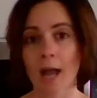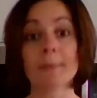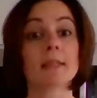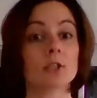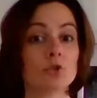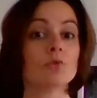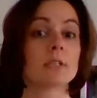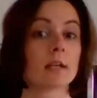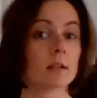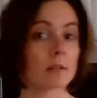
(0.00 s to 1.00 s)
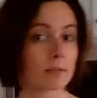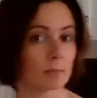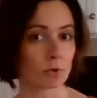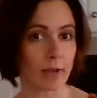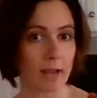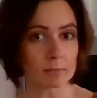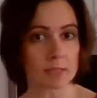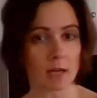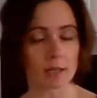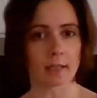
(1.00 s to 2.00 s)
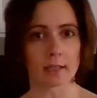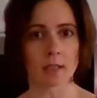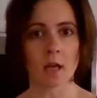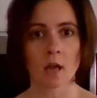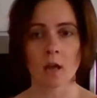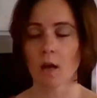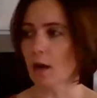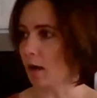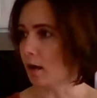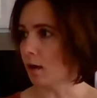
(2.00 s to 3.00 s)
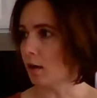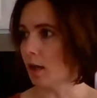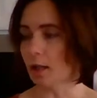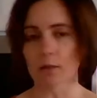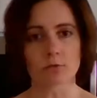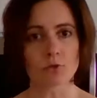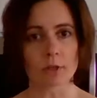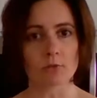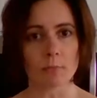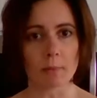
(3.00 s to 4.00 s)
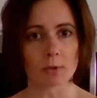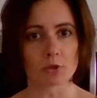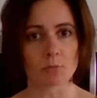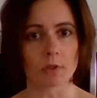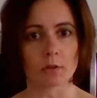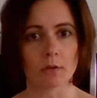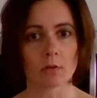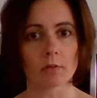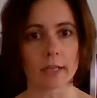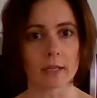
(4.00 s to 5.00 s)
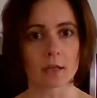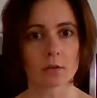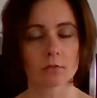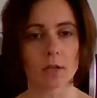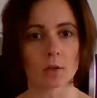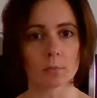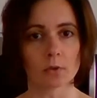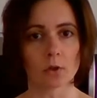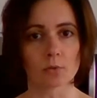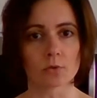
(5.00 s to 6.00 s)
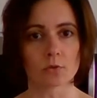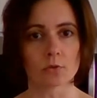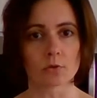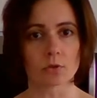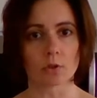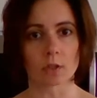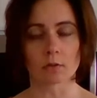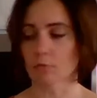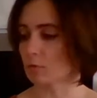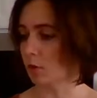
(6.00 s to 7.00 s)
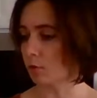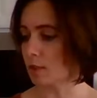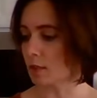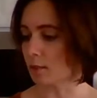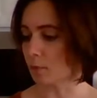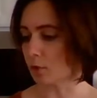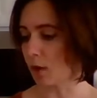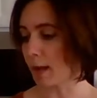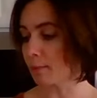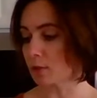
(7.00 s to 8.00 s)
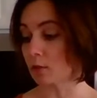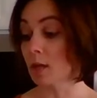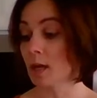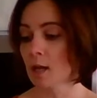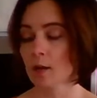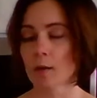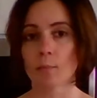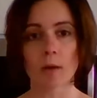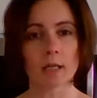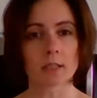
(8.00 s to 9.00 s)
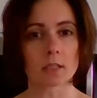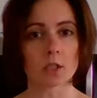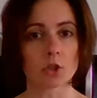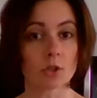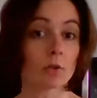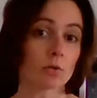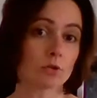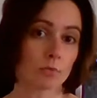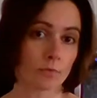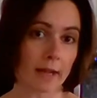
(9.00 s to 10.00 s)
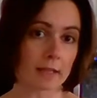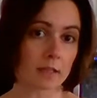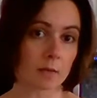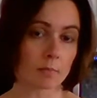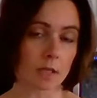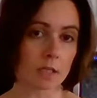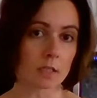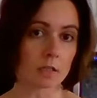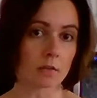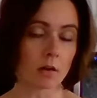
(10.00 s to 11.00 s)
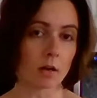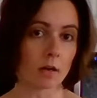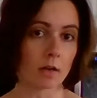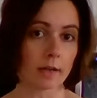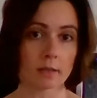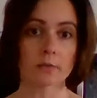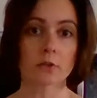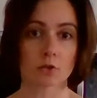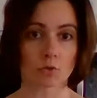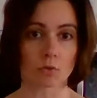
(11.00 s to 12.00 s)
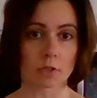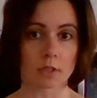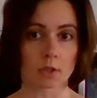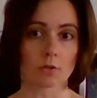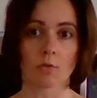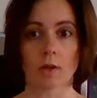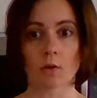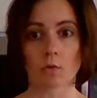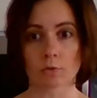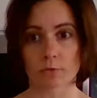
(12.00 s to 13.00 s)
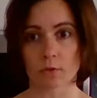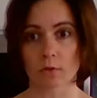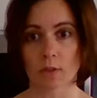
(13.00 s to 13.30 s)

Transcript: I mean, they do sell them on Amazon, and I'll try to remember to put a link down below so you can go and see them on Amazon. But you can also find them in health stores. Like you don't always.